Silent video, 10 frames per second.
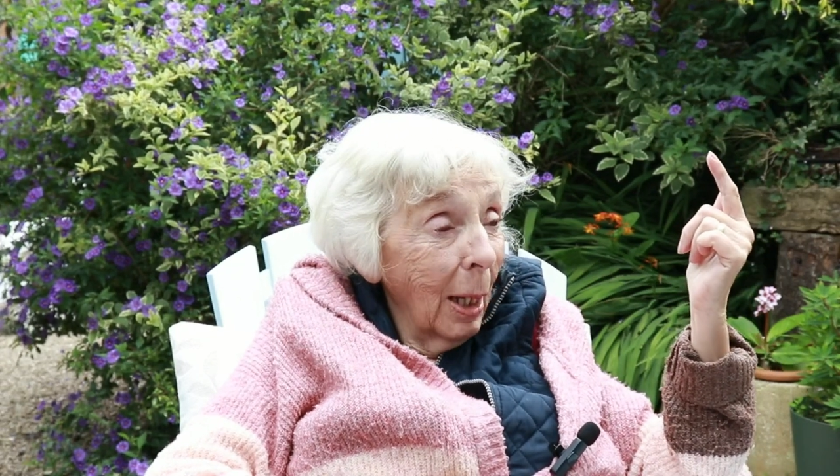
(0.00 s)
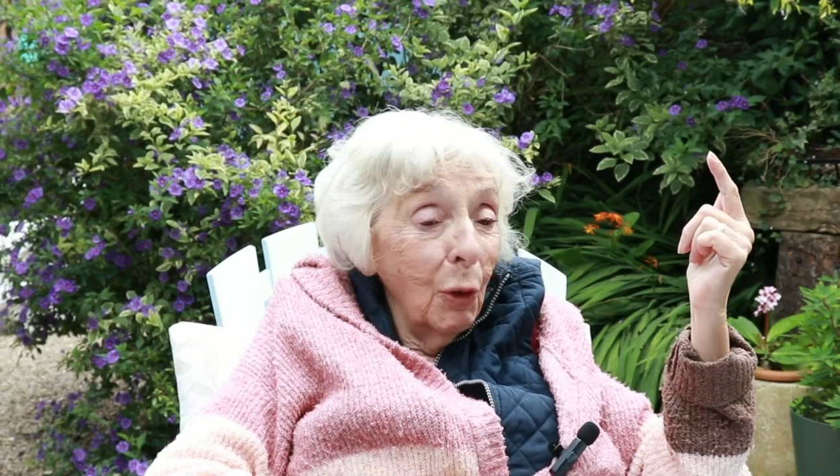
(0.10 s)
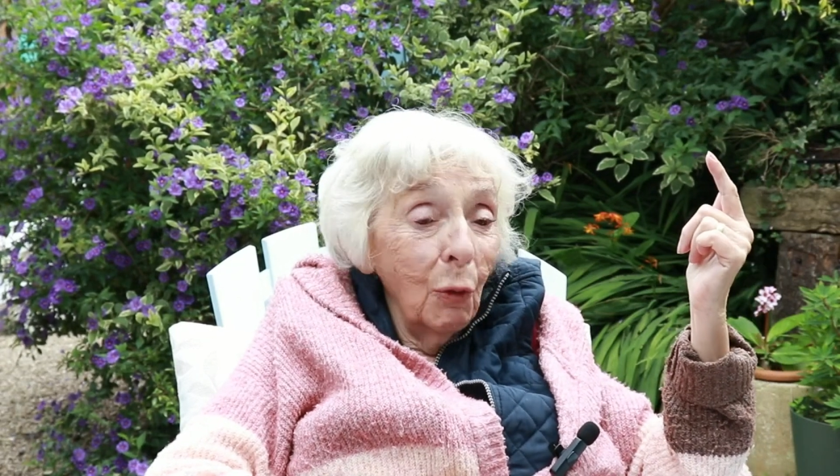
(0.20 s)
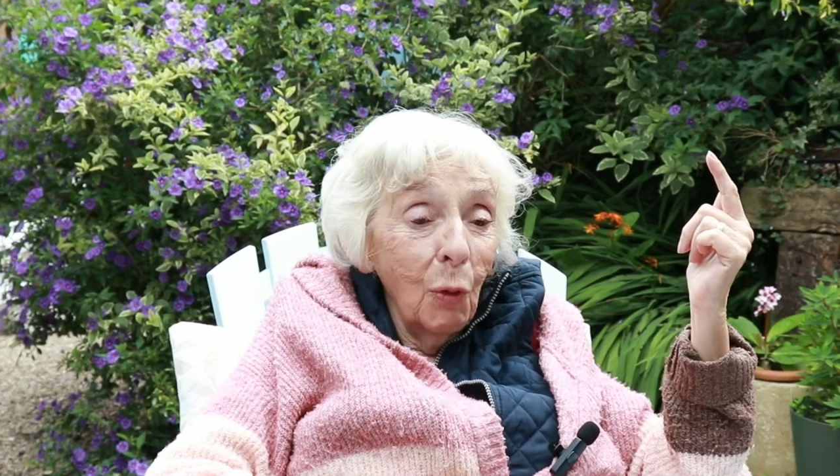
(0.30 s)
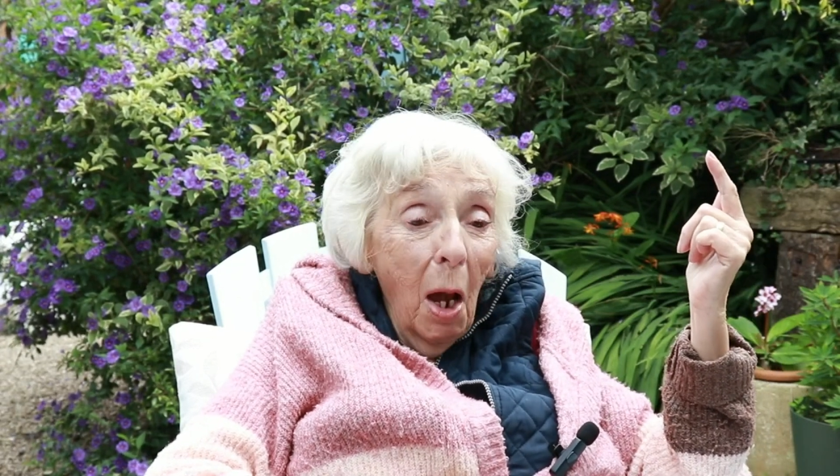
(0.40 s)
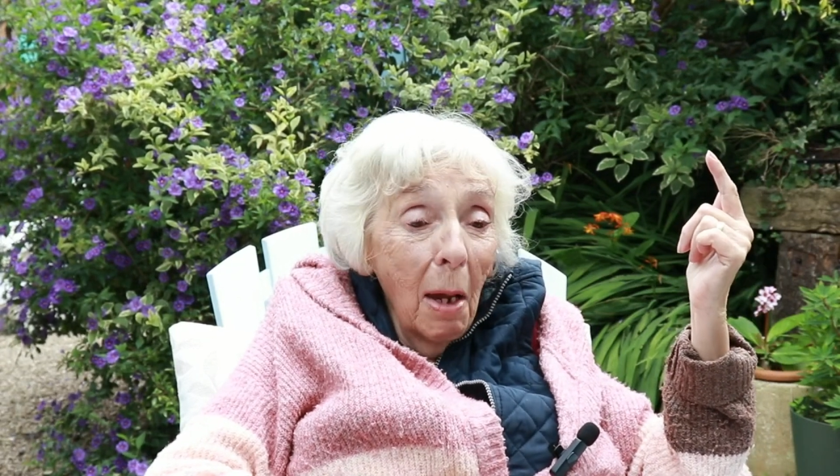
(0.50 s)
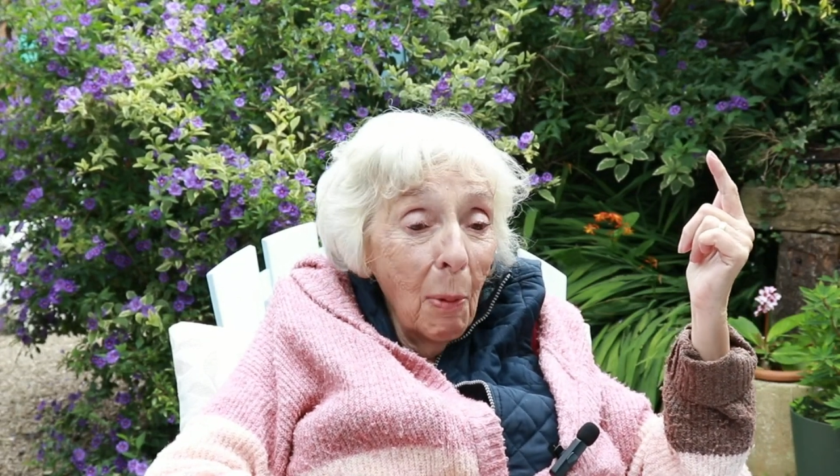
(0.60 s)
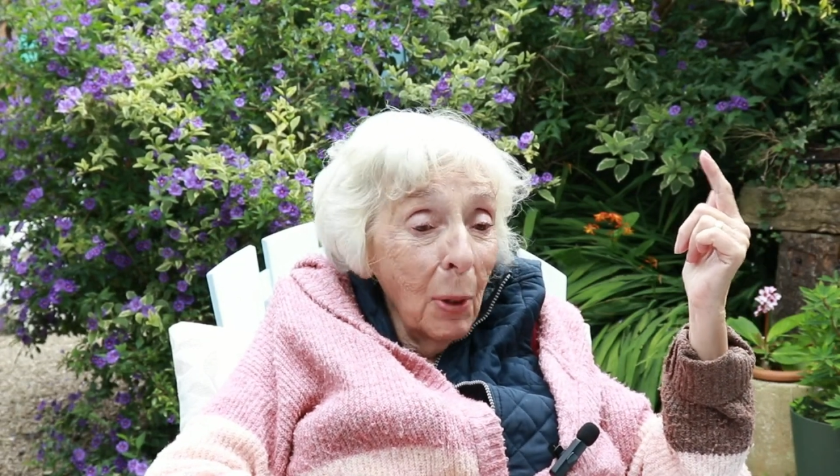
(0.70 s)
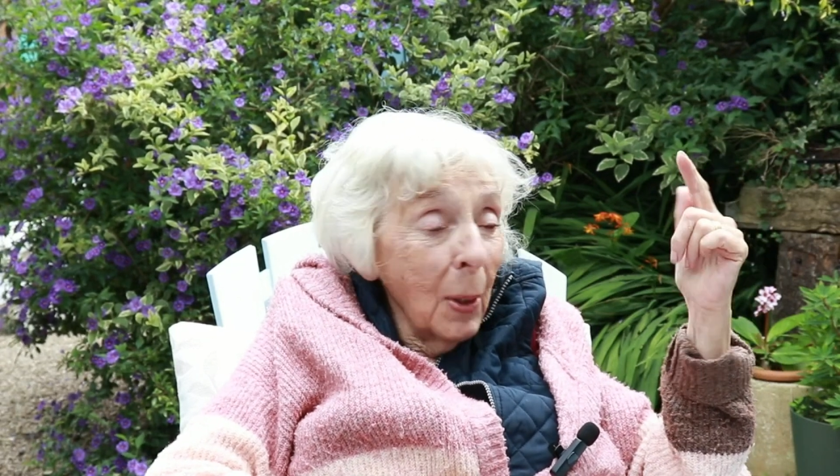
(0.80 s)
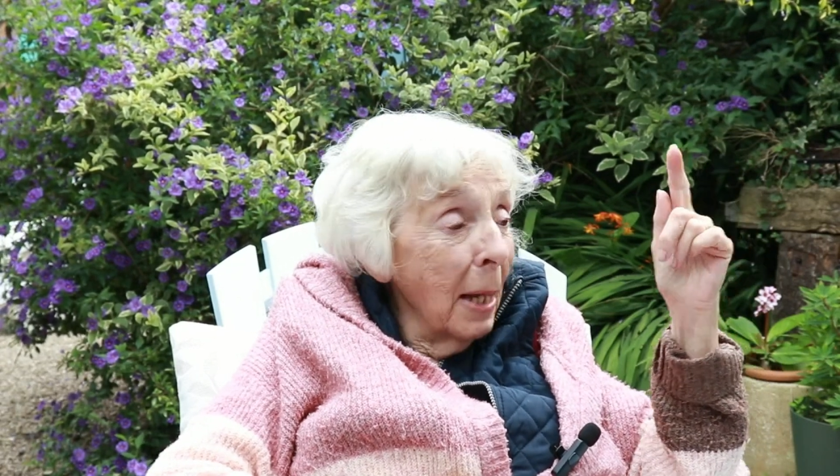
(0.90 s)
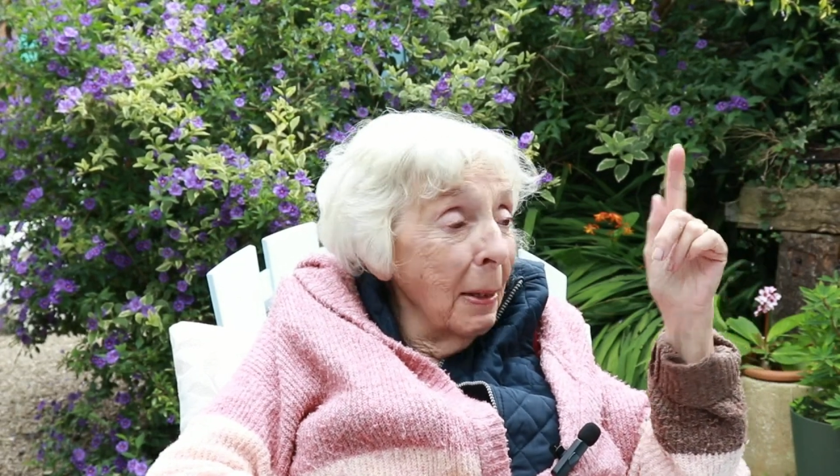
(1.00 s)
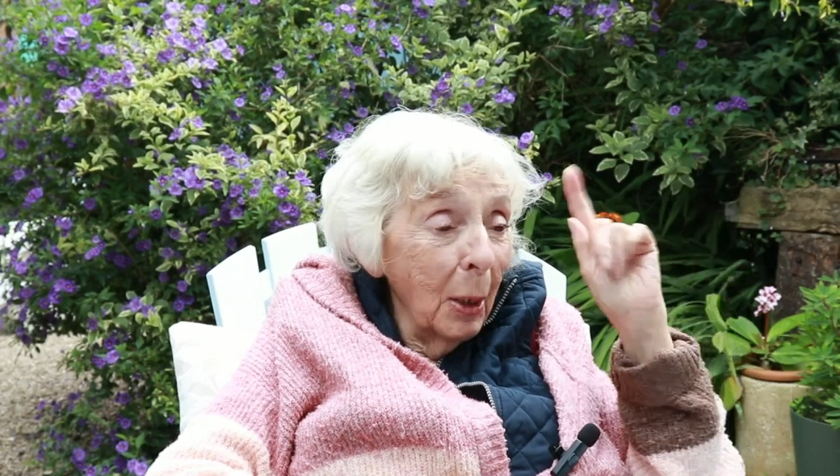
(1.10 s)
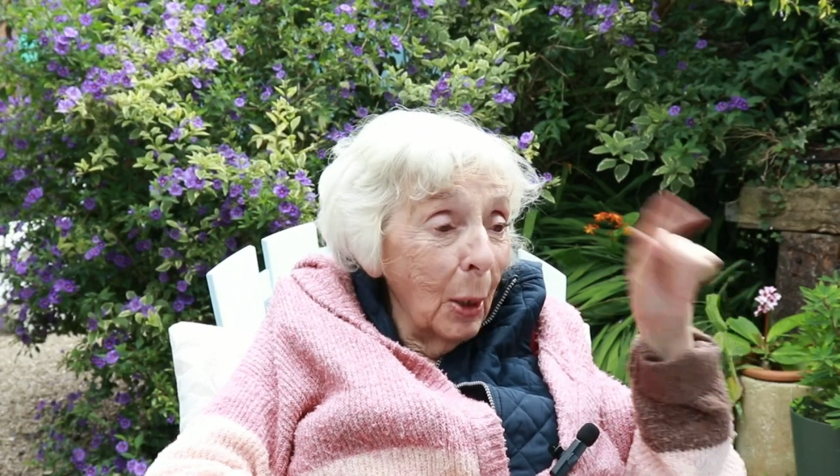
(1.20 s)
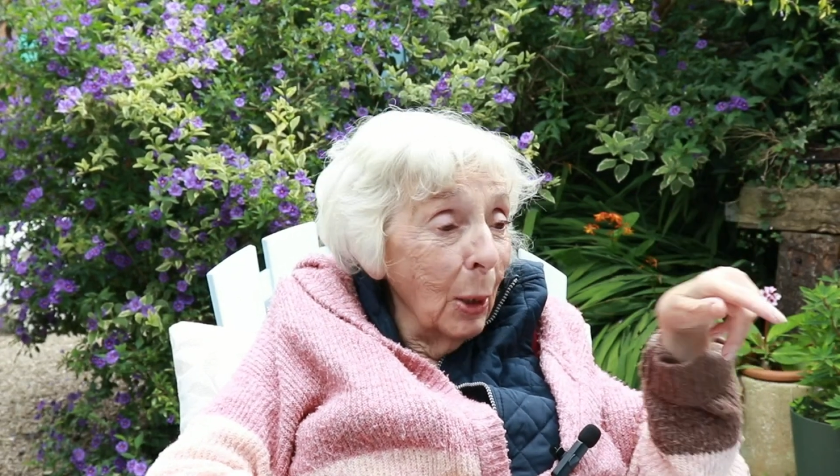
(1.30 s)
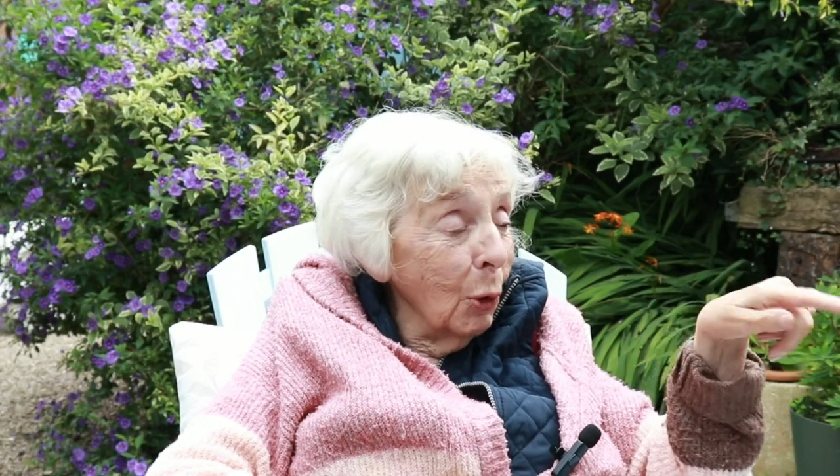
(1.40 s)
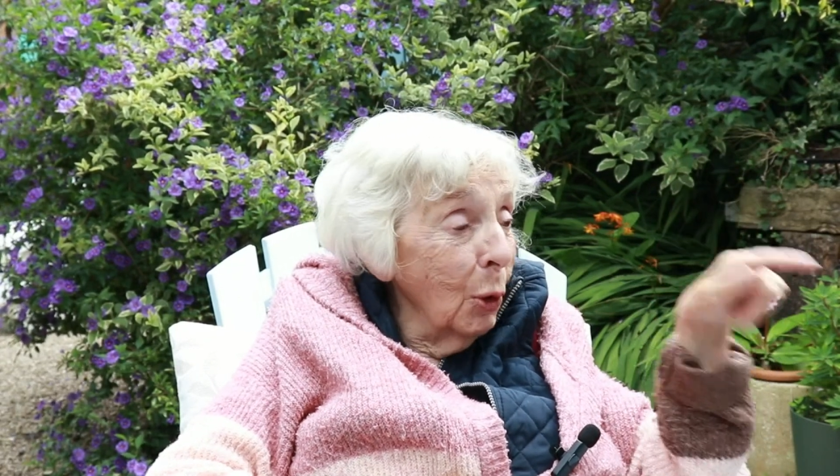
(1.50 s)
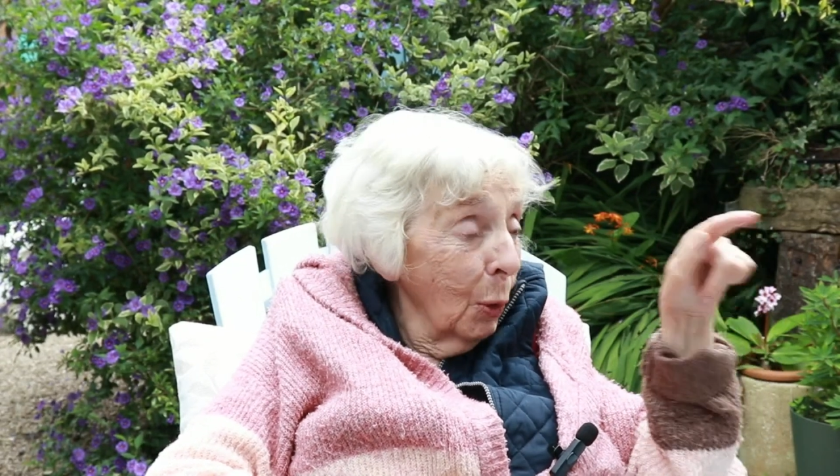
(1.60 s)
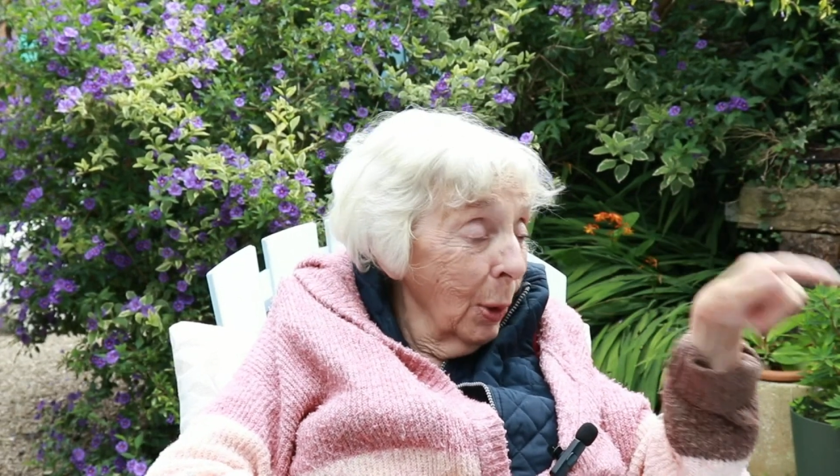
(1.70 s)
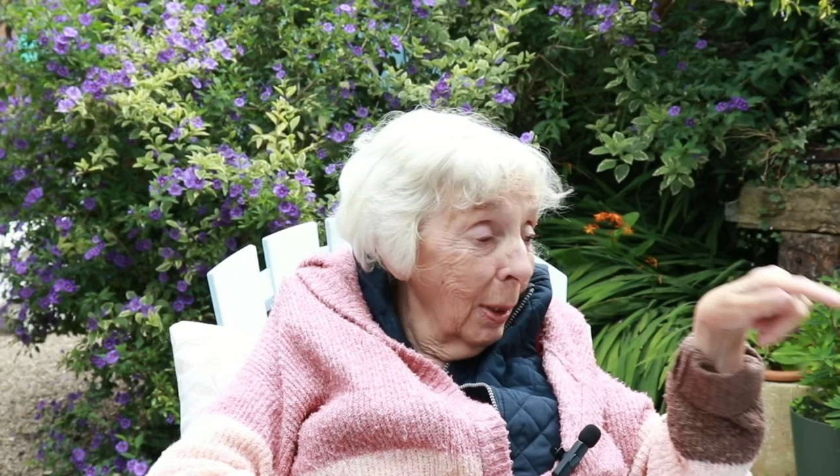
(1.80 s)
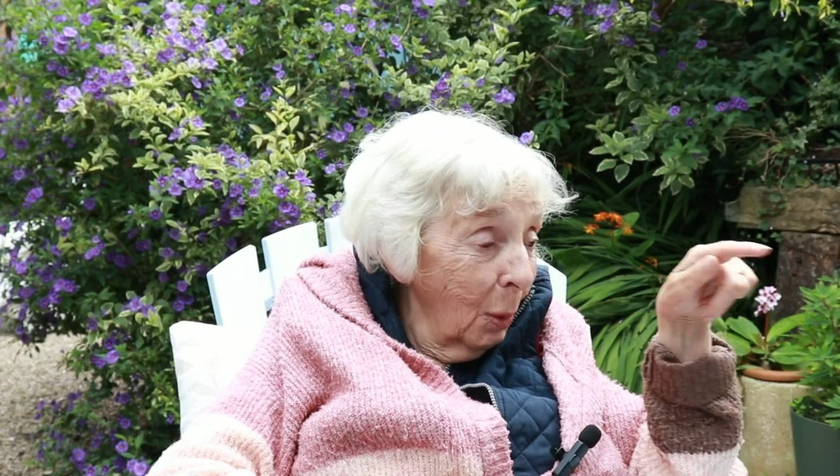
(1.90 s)
And I was standing in the kitchen
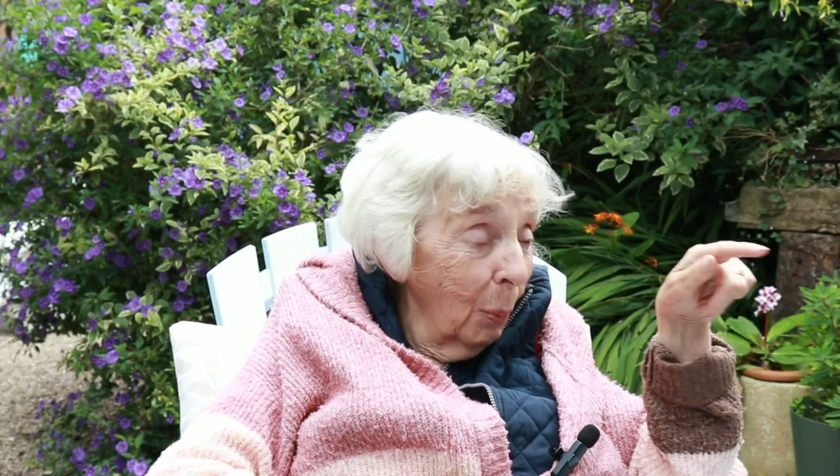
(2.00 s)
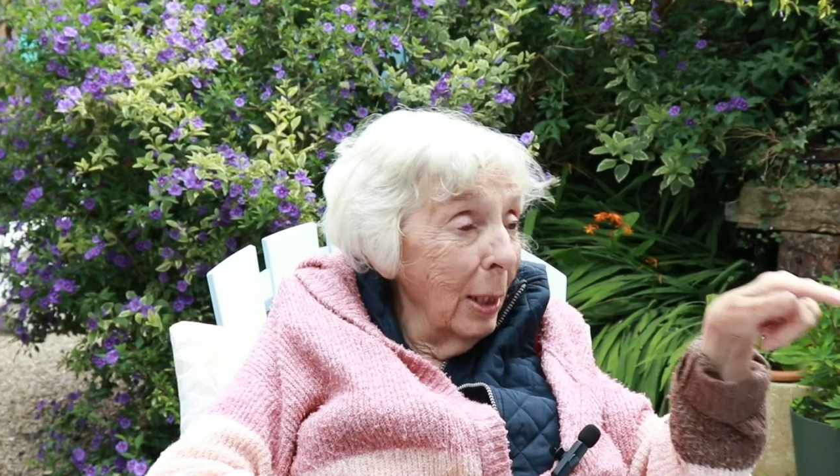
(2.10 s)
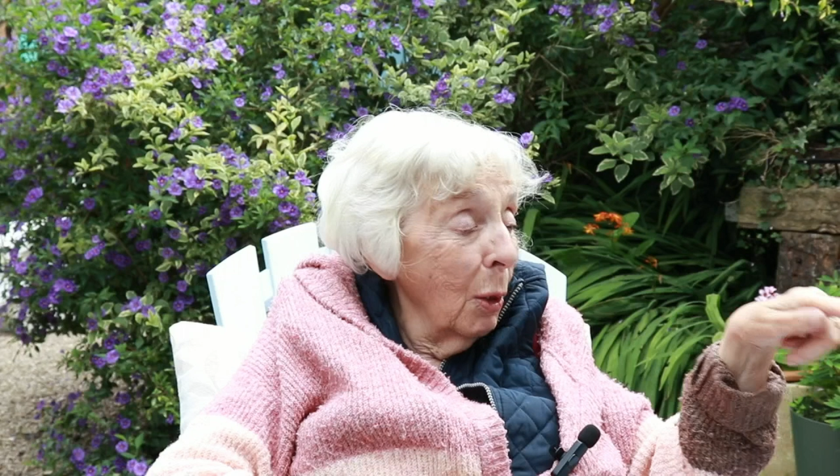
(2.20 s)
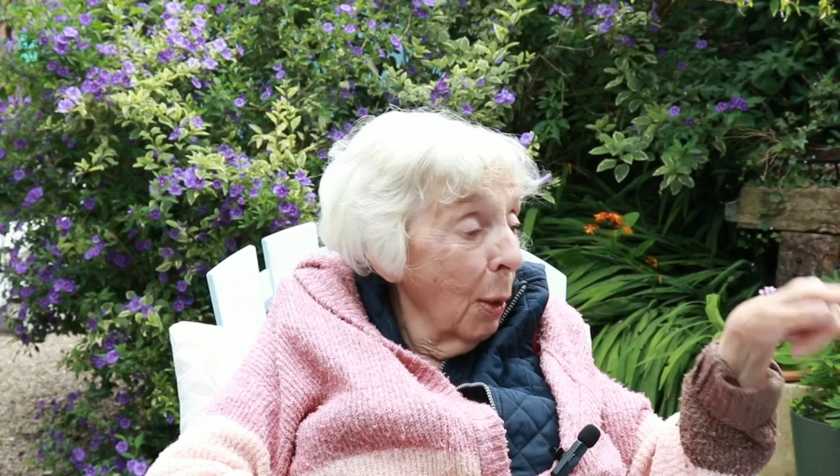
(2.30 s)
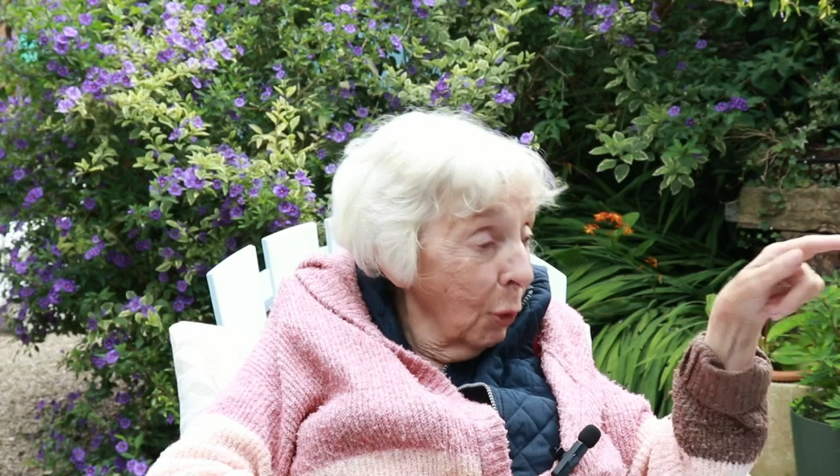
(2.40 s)
looking out the window,